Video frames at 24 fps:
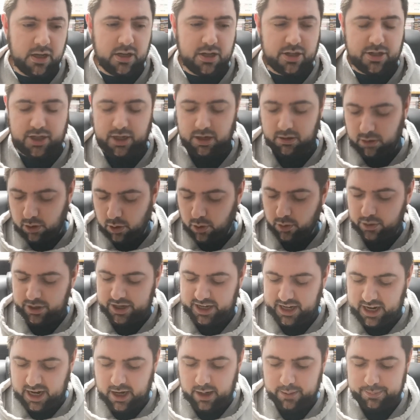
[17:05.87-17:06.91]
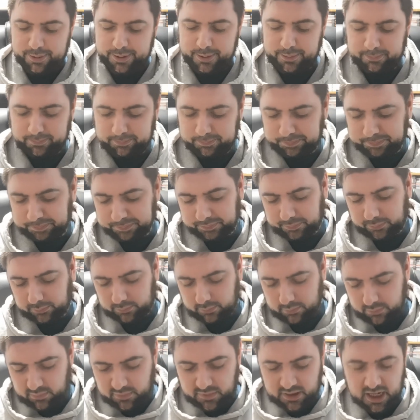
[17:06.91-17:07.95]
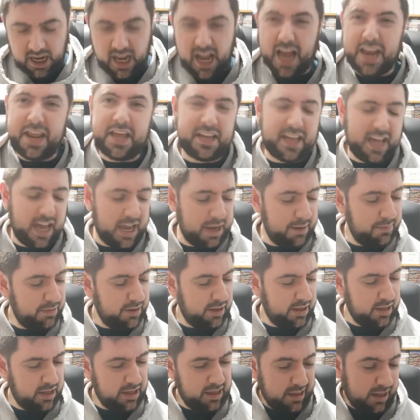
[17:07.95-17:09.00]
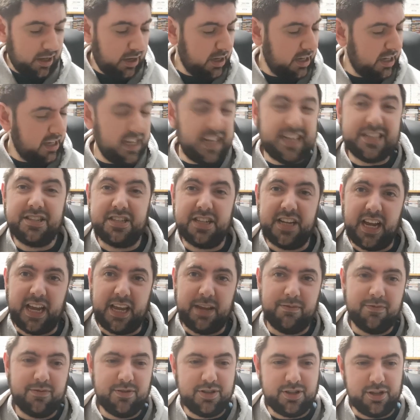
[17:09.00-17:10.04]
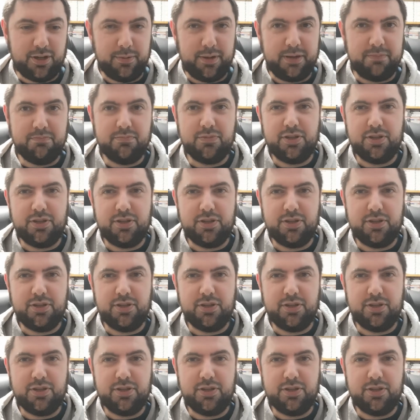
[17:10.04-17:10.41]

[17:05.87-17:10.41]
So I ordered it up, and it came like yesterday to me.